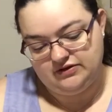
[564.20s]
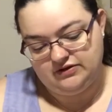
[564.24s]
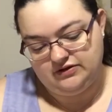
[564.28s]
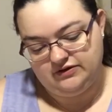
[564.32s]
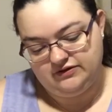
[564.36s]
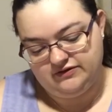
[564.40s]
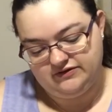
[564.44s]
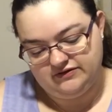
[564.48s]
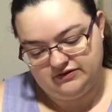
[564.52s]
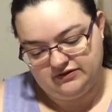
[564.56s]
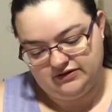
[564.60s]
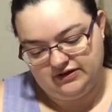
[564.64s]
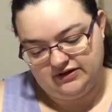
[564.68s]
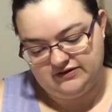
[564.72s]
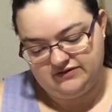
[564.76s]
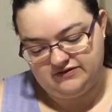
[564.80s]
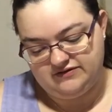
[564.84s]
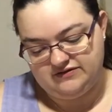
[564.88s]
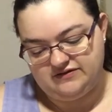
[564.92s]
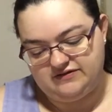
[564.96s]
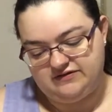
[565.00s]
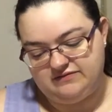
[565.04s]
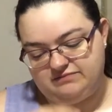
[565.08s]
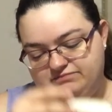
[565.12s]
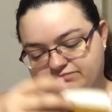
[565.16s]
So let's
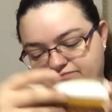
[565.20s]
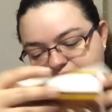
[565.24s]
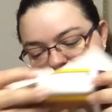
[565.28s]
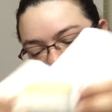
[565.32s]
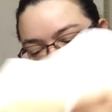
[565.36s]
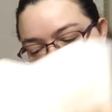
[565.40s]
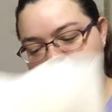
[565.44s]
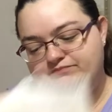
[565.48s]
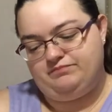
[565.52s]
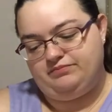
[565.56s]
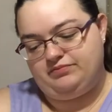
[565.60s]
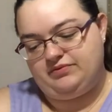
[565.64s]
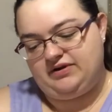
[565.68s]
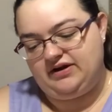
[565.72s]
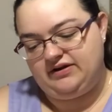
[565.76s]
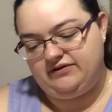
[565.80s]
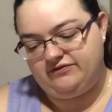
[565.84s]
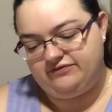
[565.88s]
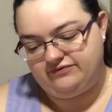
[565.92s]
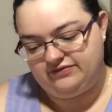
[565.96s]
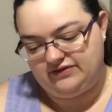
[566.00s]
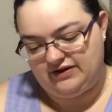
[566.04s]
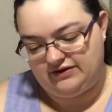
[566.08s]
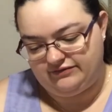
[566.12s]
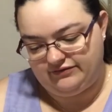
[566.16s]
just bring
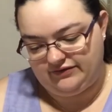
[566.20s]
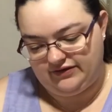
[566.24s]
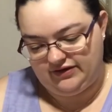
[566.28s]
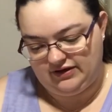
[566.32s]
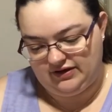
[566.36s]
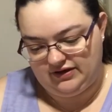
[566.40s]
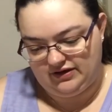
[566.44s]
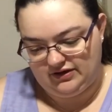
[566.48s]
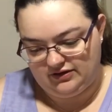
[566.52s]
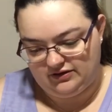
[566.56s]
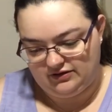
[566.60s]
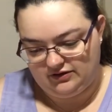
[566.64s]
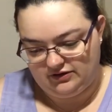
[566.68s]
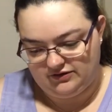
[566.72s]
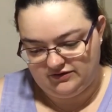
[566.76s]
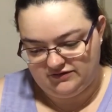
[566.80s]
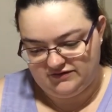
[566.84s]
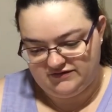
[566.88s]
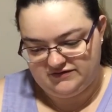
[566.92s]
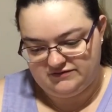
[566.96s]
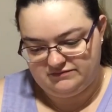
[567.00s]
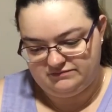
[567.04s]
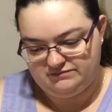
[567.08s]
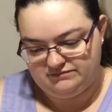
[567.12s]
Fluffy in close.